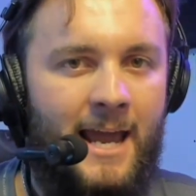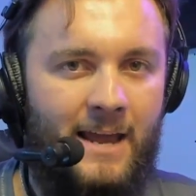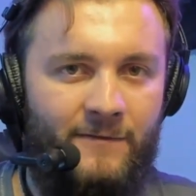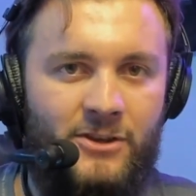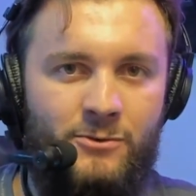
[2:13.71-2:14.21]

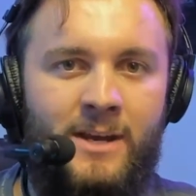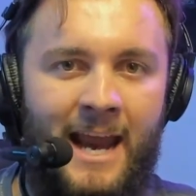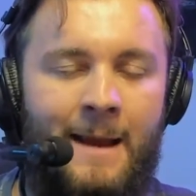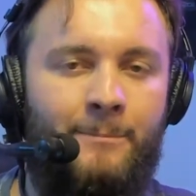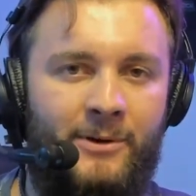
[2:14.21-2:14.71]
If you
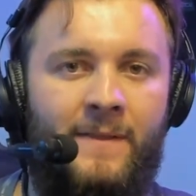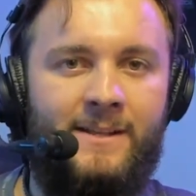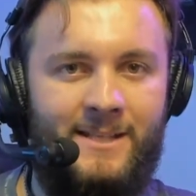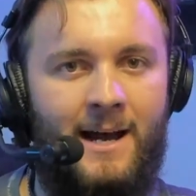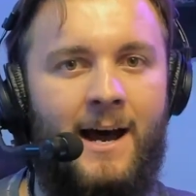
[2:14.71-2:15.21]
can't put in the
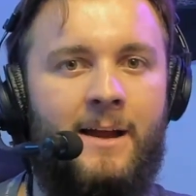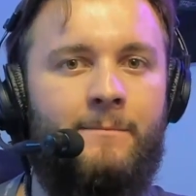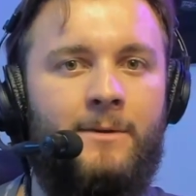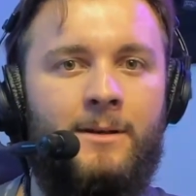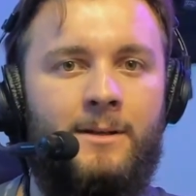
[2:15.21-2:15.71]
time,